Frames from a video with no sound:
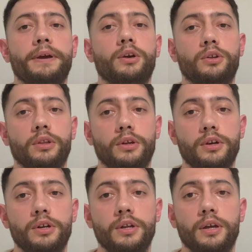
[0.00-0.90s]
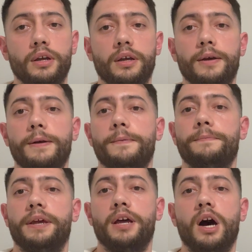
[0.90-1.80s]
gonna learn
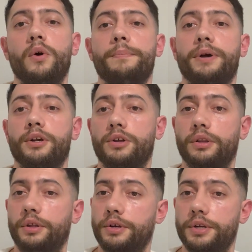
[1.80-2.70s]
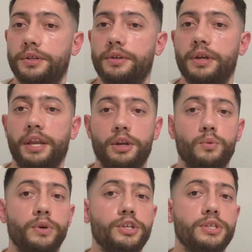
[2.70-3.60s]
and how am I gonna learn it? And in
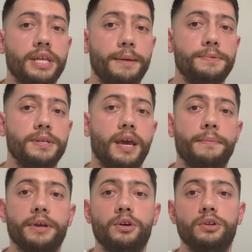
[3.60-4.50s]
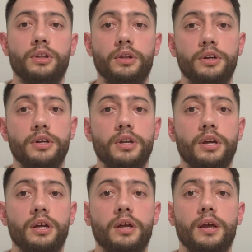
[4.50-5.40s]
which steps am I gonna learn
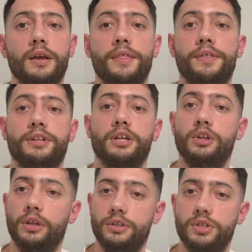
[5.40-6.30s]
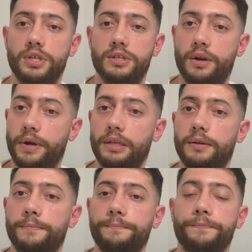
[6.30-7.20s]
the technologies, all right?
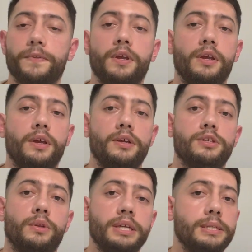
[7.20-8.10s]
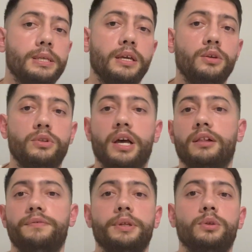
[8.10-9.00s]
So let's say you
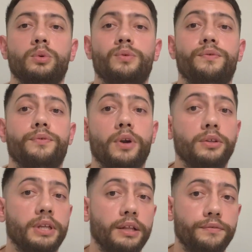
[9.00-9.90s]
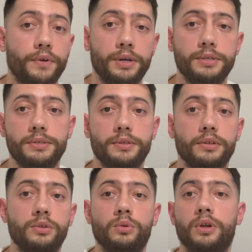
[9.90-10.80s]
delve into front end first,
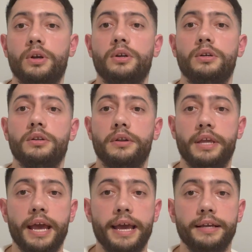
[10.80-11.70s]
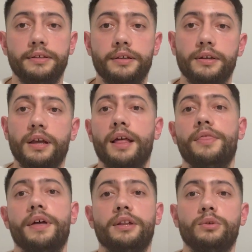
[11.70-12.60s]
you learn React, and
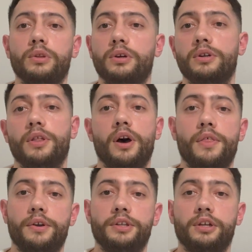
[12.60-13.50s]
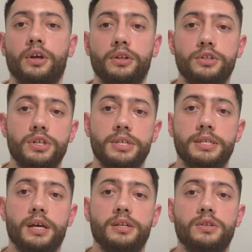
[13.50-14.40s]
then you learn the other
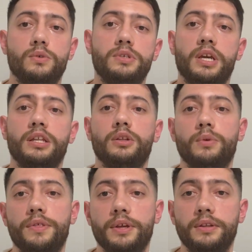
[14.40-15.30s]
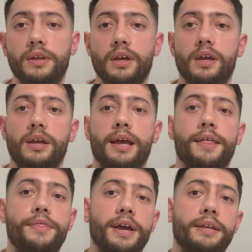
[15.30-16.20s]
technologies associated with it,
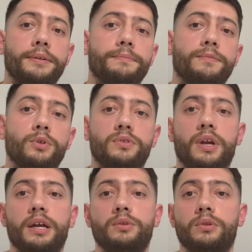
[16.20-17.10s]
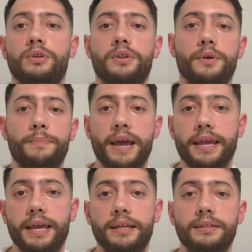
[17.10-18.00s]
and then you try to learn the back
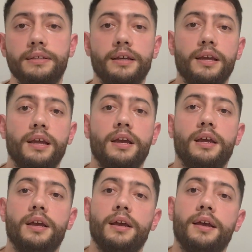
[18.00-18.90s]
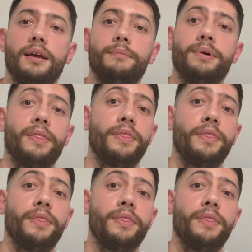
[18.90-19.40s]
end, but